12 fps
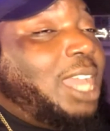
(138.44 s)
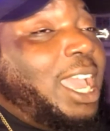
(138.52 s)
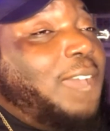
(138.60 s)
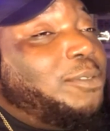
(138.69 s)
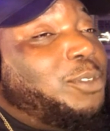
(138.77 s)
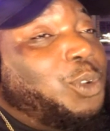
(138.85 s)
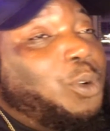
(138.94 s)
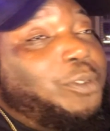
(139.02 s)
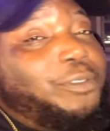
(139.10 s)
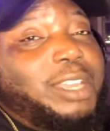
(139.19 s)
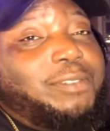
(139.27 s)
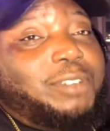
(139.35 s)
I have no
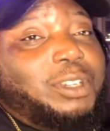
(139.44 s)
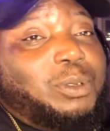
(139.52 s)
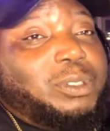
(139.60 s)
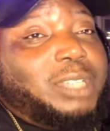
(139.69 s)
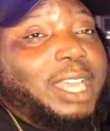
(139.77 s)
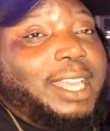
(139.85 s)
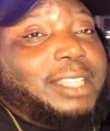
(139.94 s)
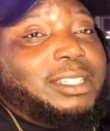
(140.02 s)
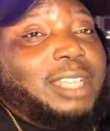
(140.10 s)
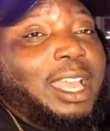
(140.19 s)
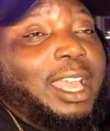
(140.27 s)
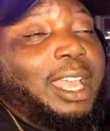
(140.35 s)
faith in those guys.
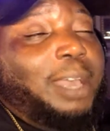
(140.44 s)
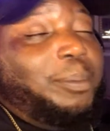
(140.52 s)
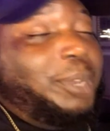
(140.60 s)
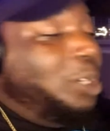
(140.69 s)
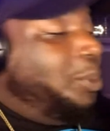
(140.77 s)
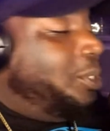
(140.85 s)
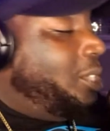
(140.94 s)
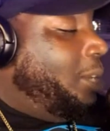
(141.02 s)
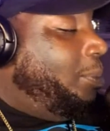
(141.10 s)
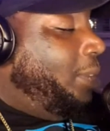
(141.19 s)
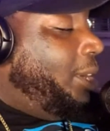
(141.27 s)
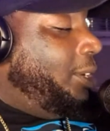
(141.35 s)
Make no mistake
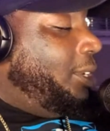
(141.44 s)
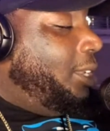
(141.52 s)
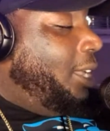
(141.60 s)
about it.